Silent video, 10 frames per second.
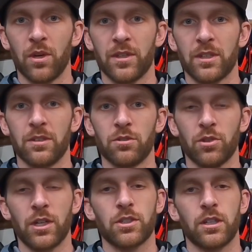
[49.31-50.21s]
I think you
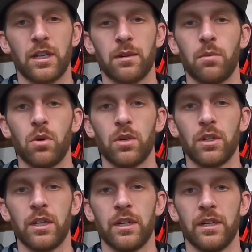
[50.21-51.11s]
trench a lot more.